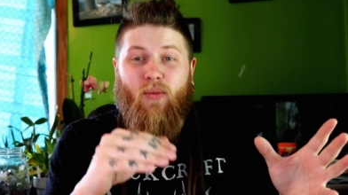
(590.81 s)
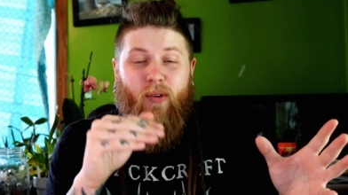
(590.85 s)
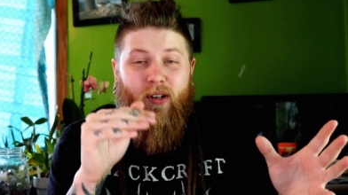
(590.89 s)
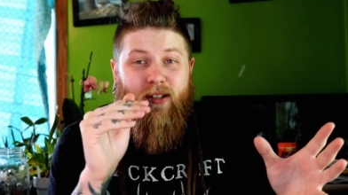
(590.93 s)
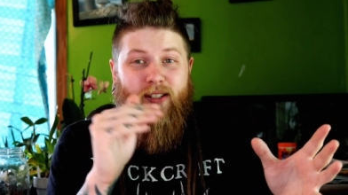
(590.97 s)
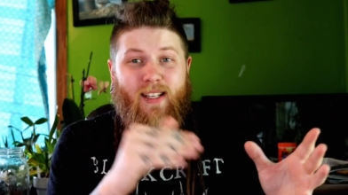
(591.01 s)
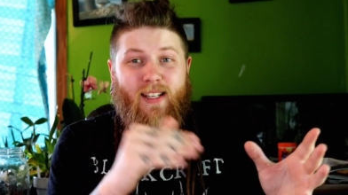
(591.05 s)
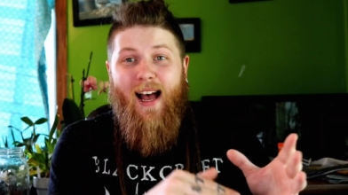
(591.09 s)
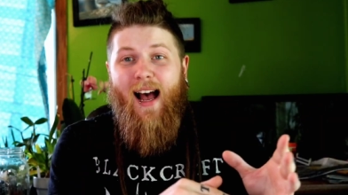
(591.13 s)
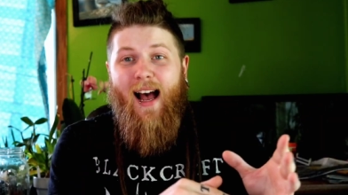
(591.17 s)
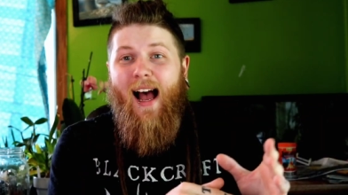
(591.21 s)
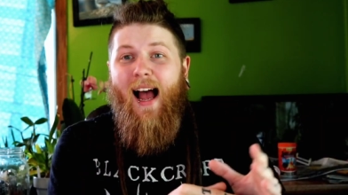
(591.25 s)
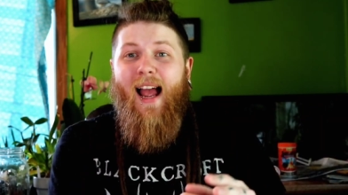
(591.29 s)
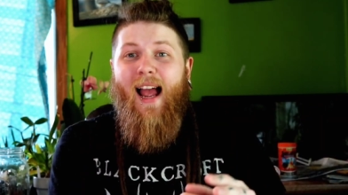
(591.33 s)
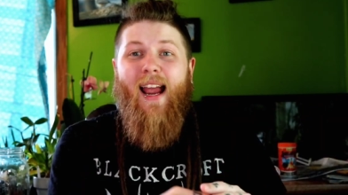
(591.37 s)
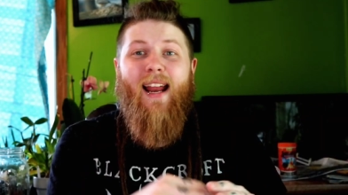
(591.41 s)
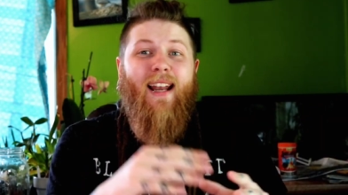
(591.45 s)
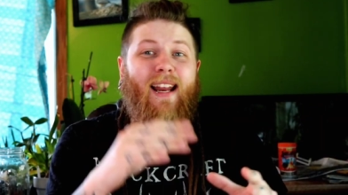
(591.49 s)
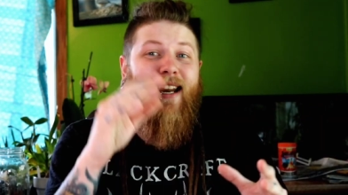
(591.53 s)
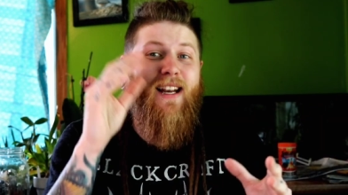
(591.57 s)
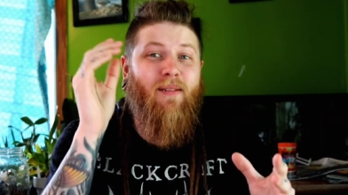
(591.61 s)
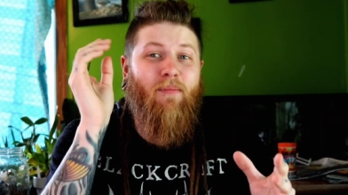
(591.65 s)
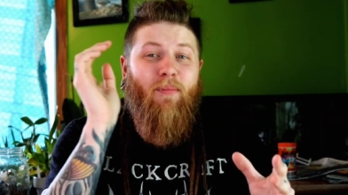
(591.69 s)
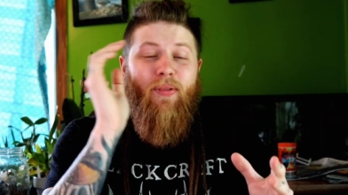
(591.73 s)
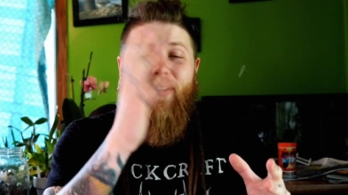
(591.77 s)
where it's a hide
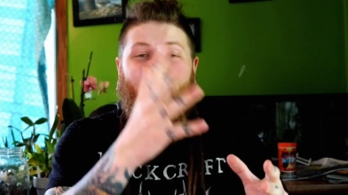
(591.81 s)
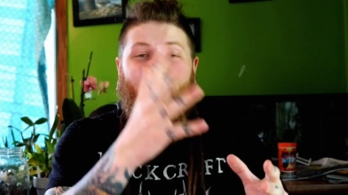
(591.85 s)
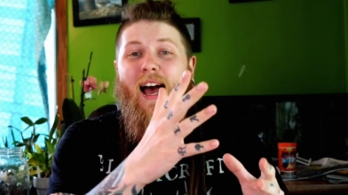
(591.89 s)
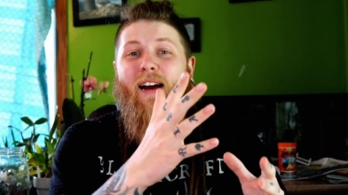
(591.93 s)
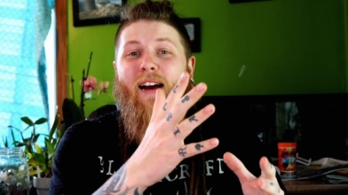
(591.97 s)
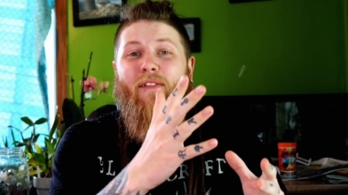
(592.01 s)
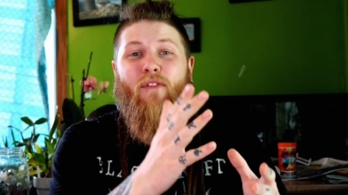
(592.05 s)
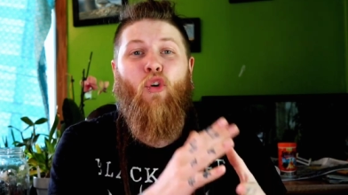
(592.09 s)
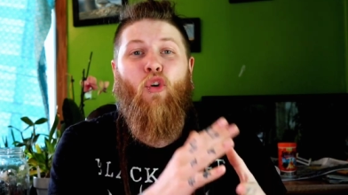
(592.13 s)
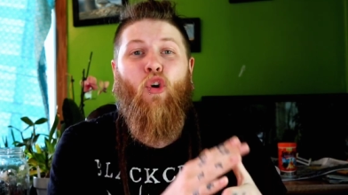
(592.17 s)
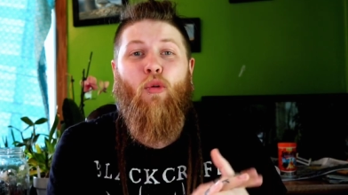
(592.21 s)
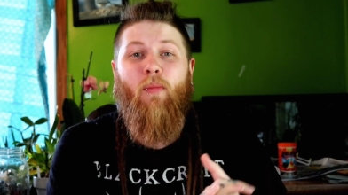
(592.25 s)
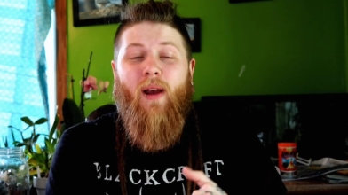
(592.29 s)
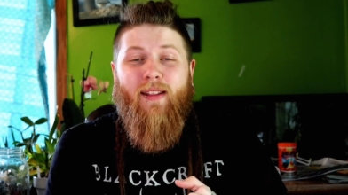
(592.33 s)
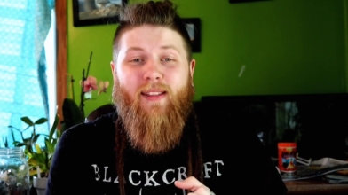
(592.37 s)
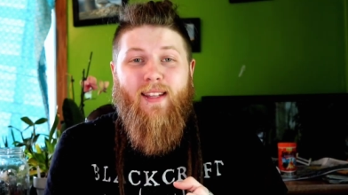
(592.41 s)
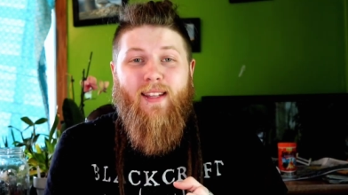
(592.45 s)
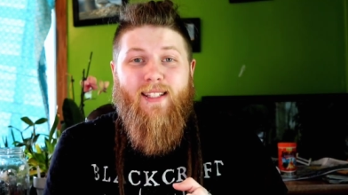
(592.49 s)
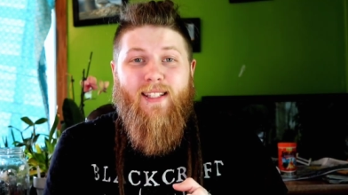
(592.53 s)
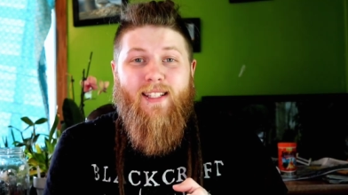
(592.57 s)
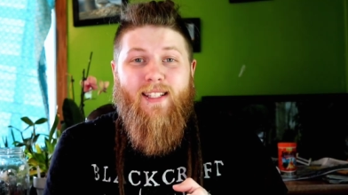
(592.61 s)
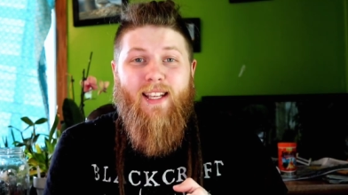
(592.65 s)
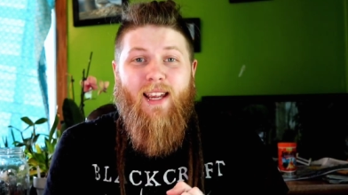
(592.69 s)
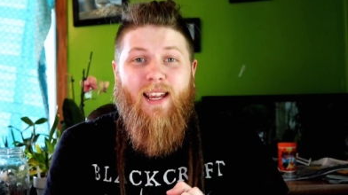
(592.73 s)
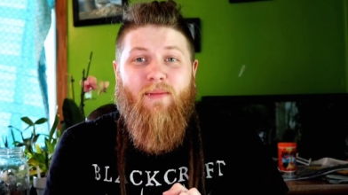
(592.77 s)
and a platform at
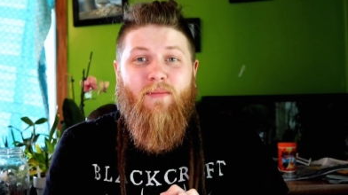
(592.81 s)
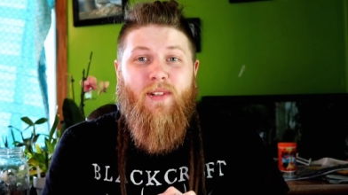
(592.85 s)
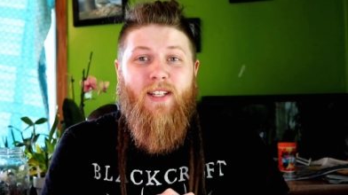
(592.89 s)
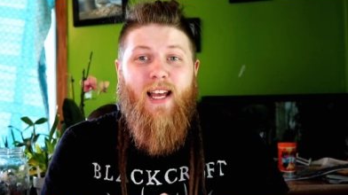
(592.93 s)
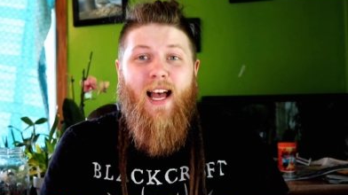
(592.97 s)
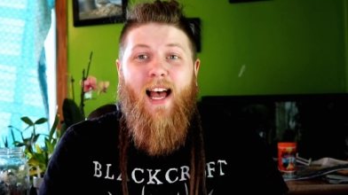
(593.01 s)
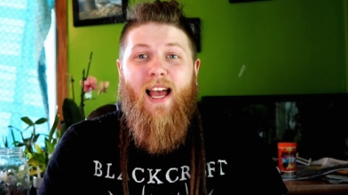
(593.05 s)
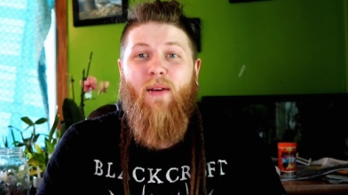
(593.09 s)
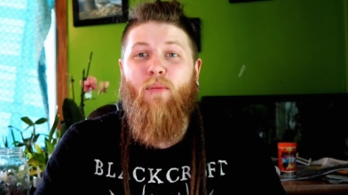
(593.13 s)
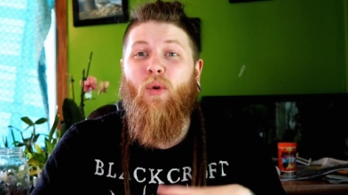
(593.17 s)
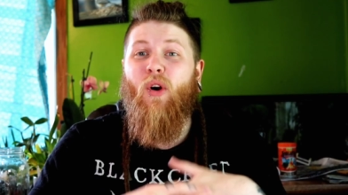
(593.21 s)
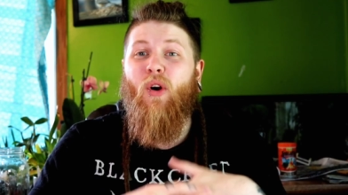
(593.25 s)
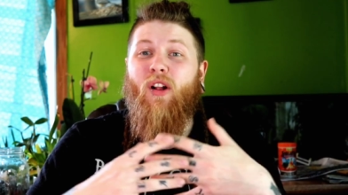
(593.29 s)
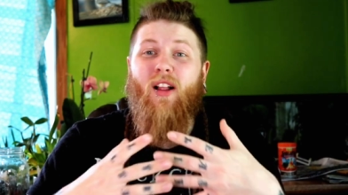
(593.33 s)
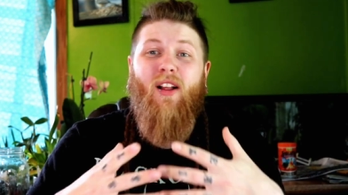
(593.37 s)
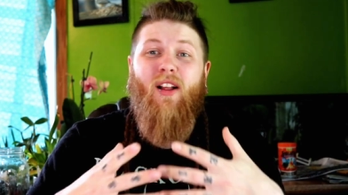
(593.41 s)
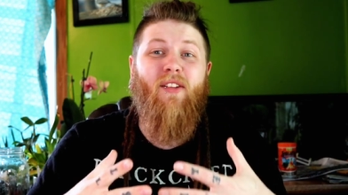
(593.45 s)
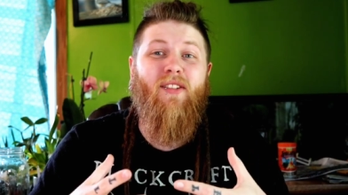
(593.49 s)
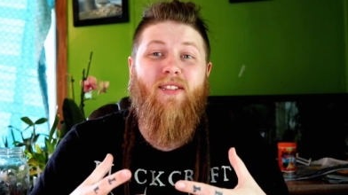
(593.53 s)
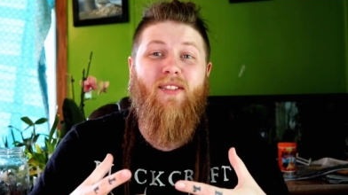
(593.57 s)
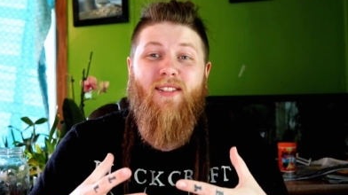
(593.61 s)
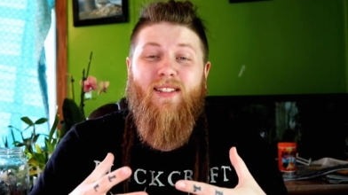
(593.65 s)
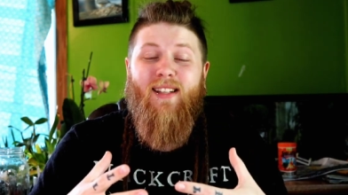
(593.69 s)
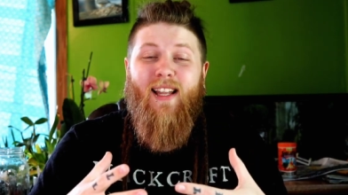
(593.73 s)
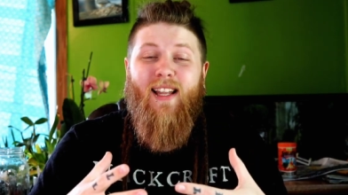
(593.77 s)
the same time, while others